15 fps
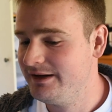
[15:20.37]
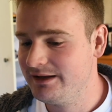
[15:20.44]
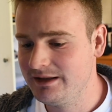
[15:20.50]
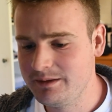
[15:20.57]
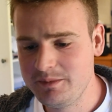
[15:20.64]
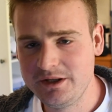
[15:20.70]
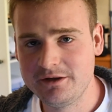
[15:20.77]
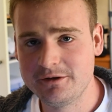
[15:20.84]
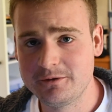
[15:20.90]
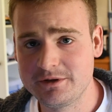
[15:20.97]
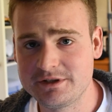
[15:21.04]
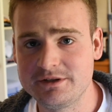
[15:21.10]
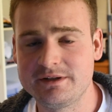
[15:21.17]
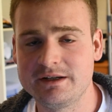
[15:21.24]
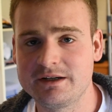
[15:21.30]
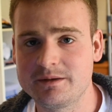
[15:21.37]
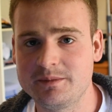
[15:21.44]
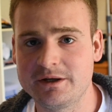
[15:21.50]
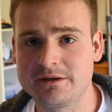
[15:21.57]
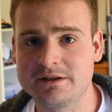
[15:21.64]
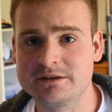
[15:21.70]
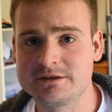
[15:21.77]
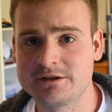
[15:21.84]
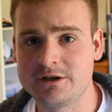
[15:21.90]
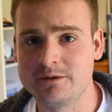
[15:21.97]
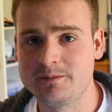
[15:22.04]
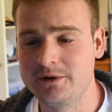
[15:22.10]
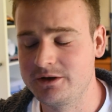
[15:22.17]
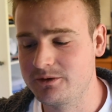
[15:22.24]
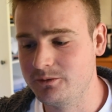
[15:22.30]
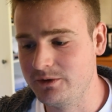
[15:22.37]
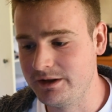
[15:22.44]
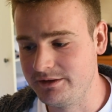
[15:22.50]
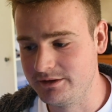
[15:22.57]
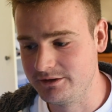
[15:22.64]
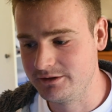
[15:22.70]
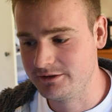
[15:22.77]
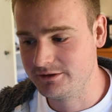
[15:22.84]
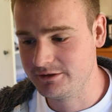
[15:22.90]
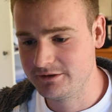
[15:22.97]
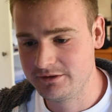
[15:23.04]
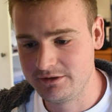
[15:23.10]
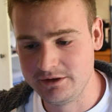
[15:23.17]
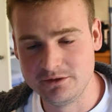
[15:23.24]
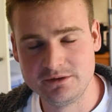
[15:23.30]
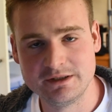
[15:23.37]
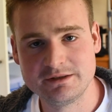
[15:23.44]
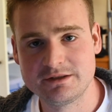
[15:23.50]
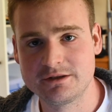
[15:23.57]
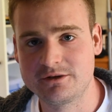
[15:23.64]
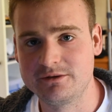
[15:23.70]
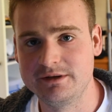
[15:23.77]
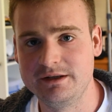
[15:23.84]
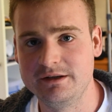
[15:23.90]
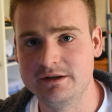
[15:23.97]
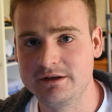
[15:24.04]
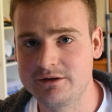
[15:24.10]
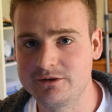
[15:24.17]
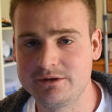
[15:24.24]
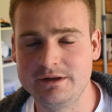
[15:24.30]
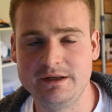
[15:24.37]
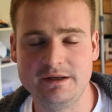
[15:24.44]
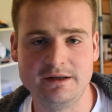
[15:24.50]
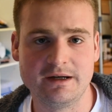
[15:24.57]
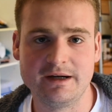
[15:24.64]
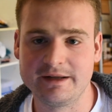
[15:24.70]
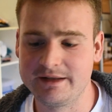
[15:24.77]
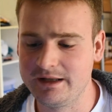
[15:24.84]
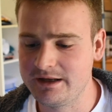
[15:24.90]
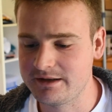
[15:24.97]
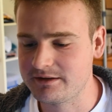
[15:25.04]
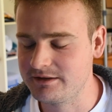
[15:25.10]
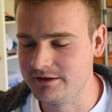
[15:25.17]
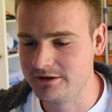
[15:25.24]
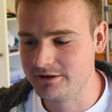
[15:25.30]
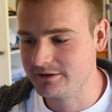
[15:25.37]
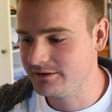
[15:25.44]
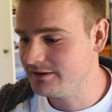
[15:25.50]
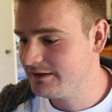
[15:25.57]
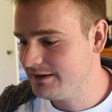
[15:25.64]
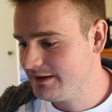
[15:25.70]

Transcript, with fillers: Let me know what you think about this topic, whether you disagree, agree, I'd like to know.